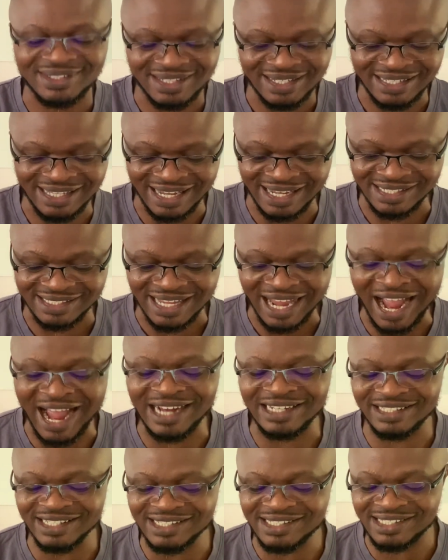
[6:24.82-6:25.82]
Yes,
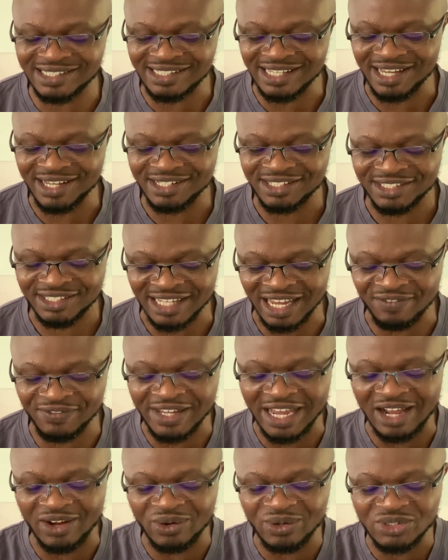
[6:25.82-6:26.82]
at this stage, Javi
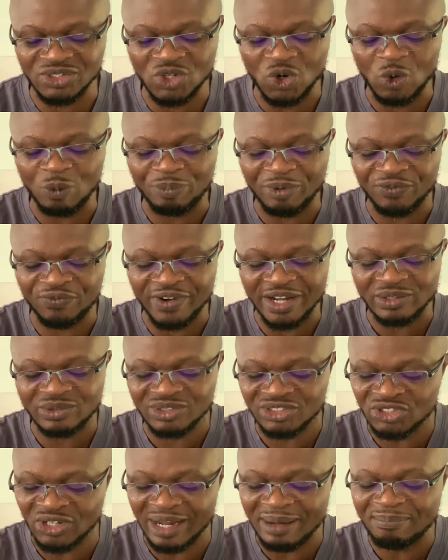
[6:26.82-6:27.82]
Alonso will prefer to
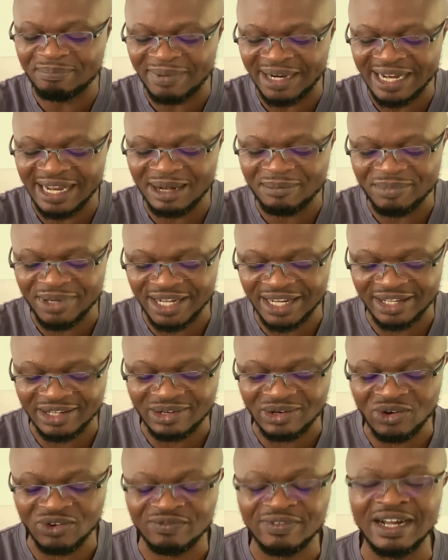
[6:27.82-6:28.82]
join Bayern Munich
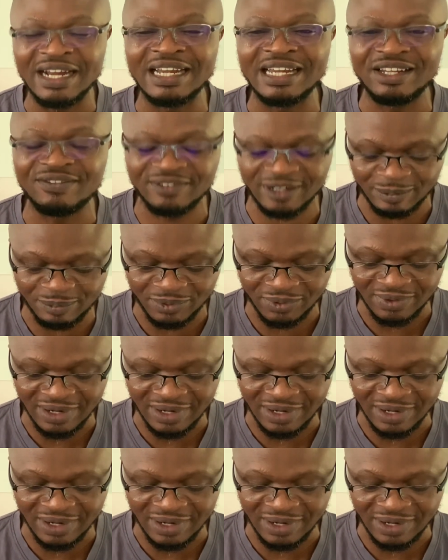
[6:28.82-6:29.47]
over Liverpool,